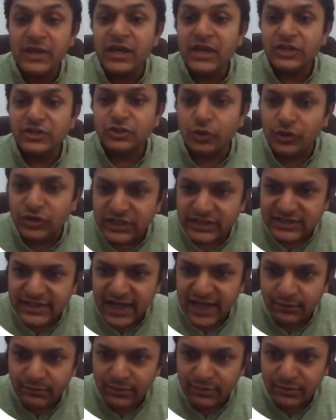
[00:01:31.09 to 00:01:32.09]
So this
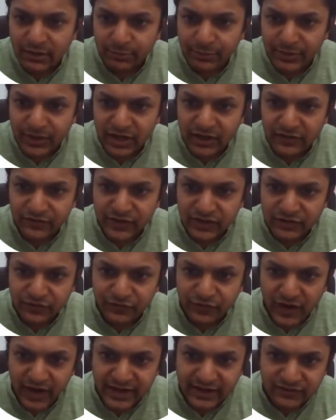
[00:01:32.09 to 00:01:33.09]
can be compared with
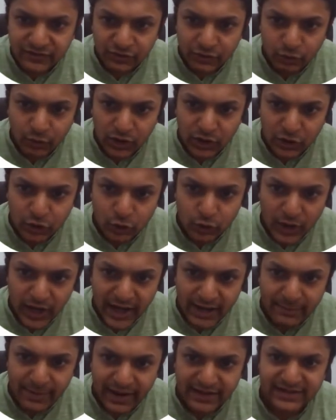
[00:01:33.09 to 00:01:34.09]
y is equal to
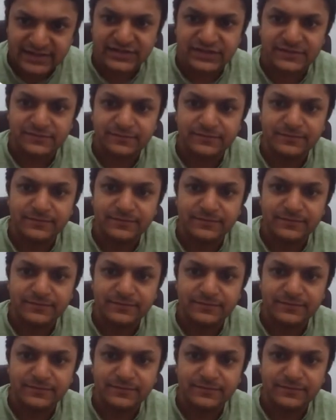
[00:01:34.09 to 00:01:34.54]
mx.